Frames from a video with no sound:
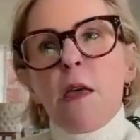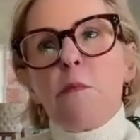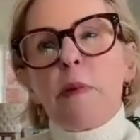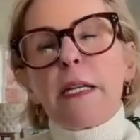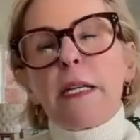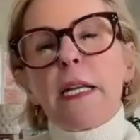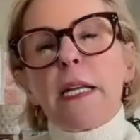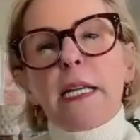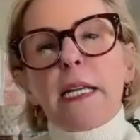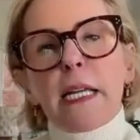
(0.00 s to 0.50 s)

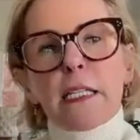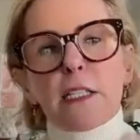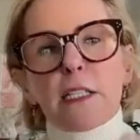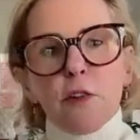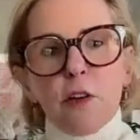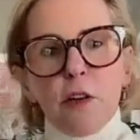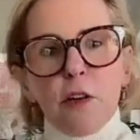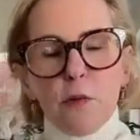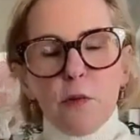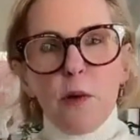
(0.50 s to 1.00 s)
But in any case,
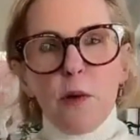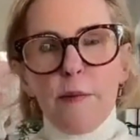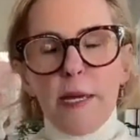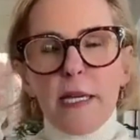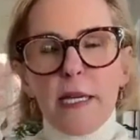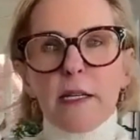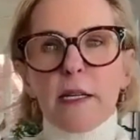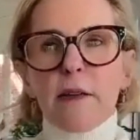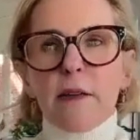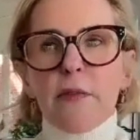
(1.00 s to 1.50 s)
for all the
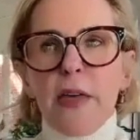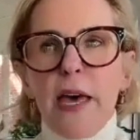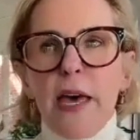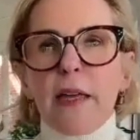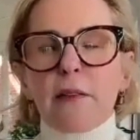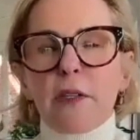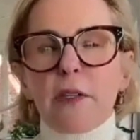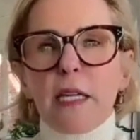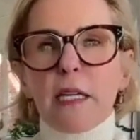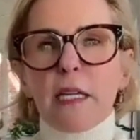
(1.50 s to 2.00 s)
women,
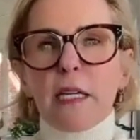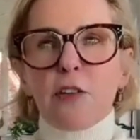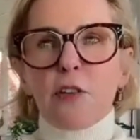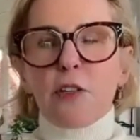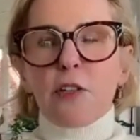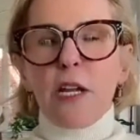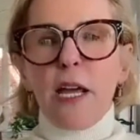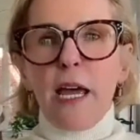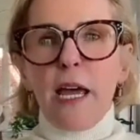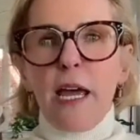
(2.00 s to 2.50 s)
that they
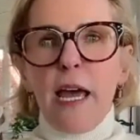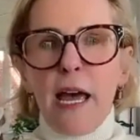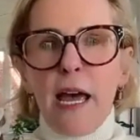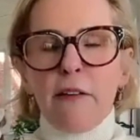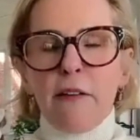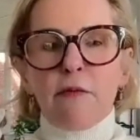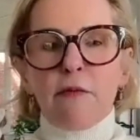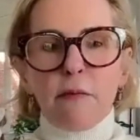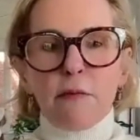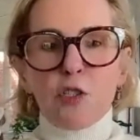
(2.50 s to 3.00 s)
could
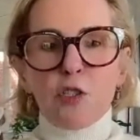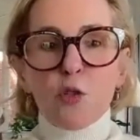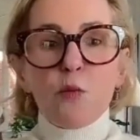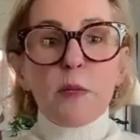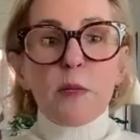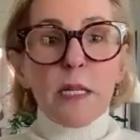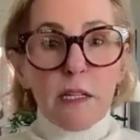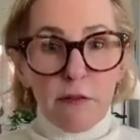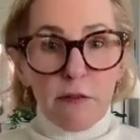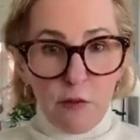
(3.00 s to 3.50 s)
do
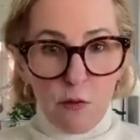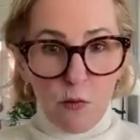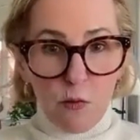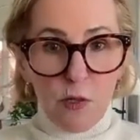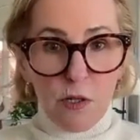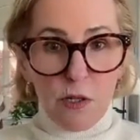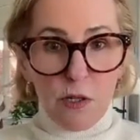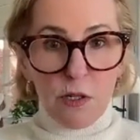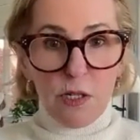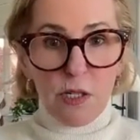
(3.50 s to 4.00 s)
meaningful
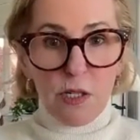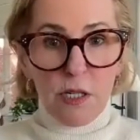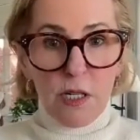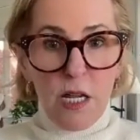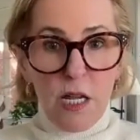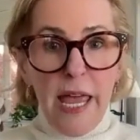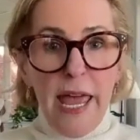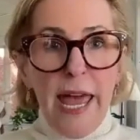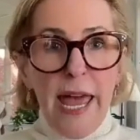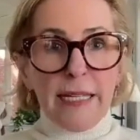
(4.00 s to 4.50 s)
work
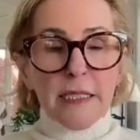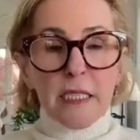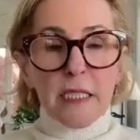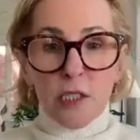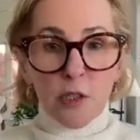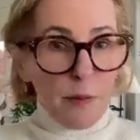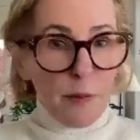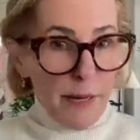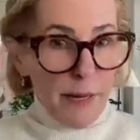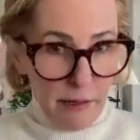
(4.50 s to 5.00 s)
and
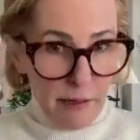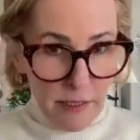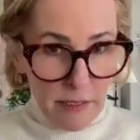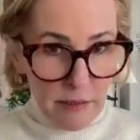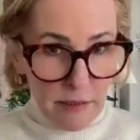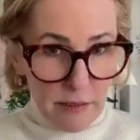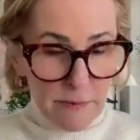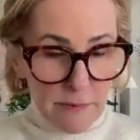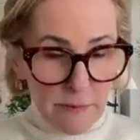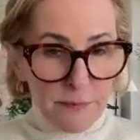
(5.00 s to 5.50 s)
still
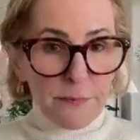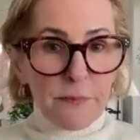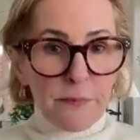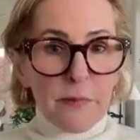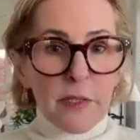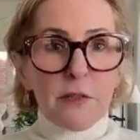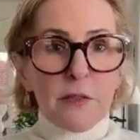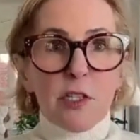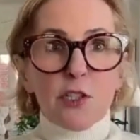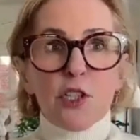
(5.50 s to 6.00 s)
parent.
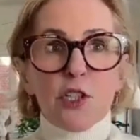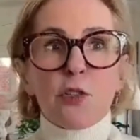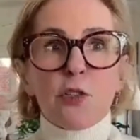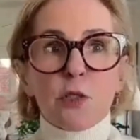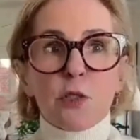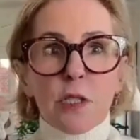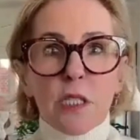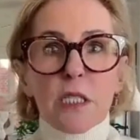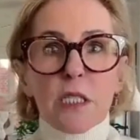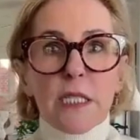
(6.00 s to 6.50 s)
Their
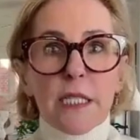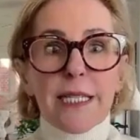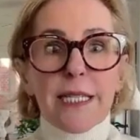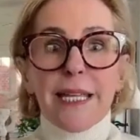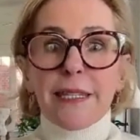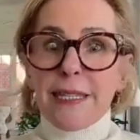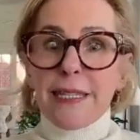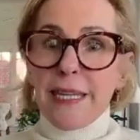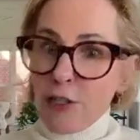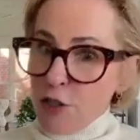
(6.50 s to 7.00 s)
children could see
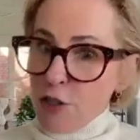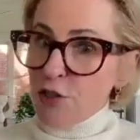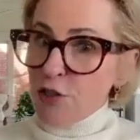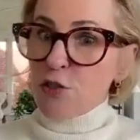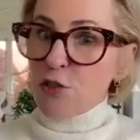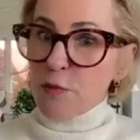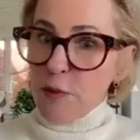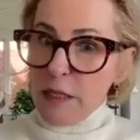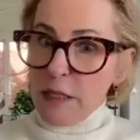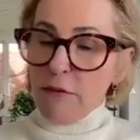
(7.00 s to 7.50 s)
that they could
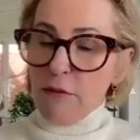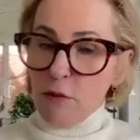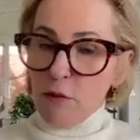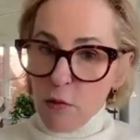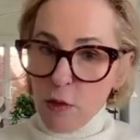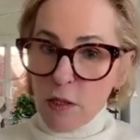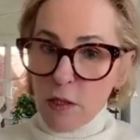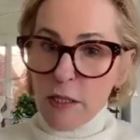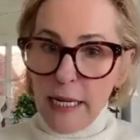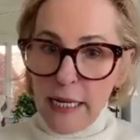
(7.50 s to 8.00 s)
do meaningful
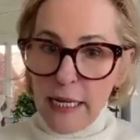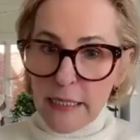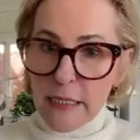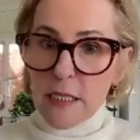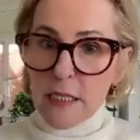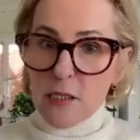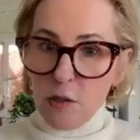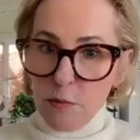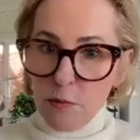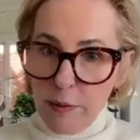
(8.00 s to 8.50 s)
work and
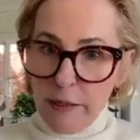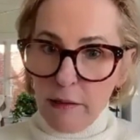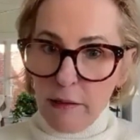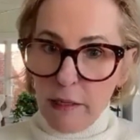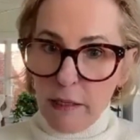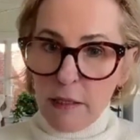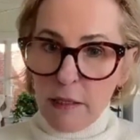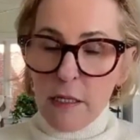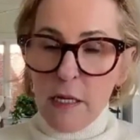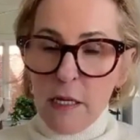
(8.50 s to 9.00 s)
still
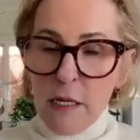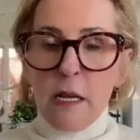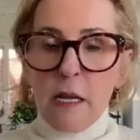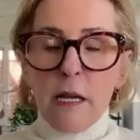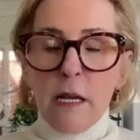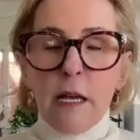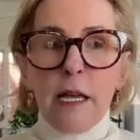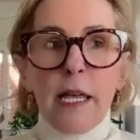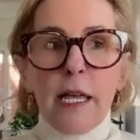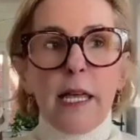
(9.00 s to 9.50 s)
parent,
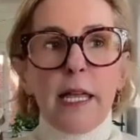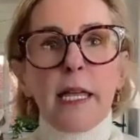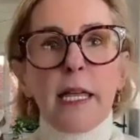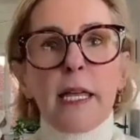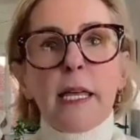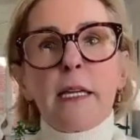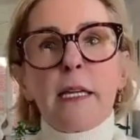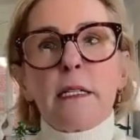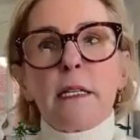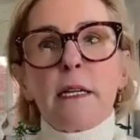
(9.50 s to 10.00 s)

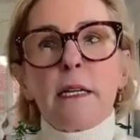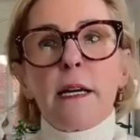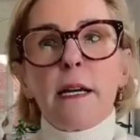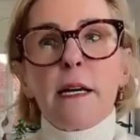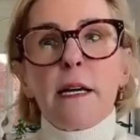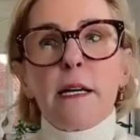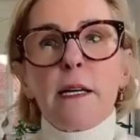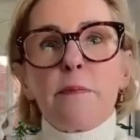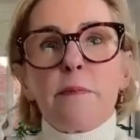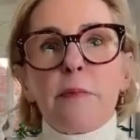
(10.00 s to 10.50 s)
and
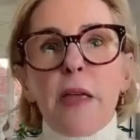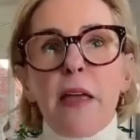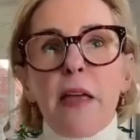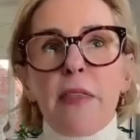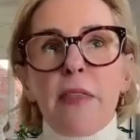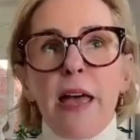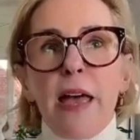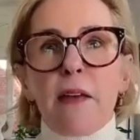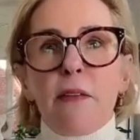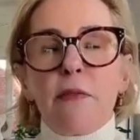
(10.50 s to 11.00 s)

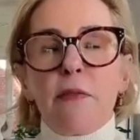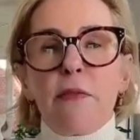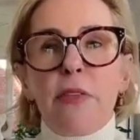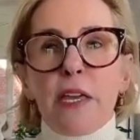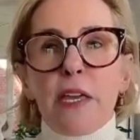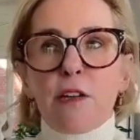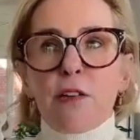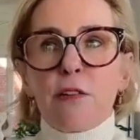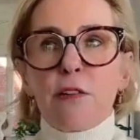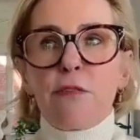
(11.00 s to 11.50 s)
that
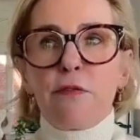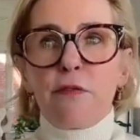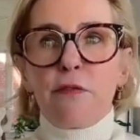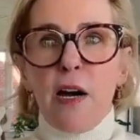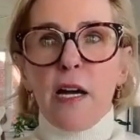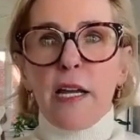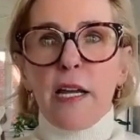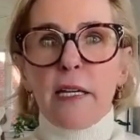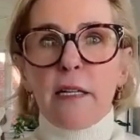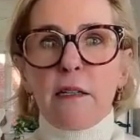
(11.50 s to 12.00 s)
they could
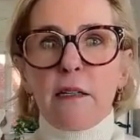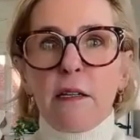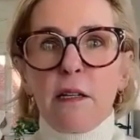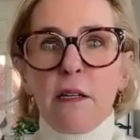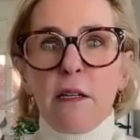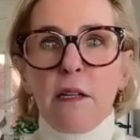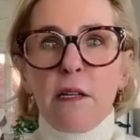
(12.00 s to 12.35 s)
find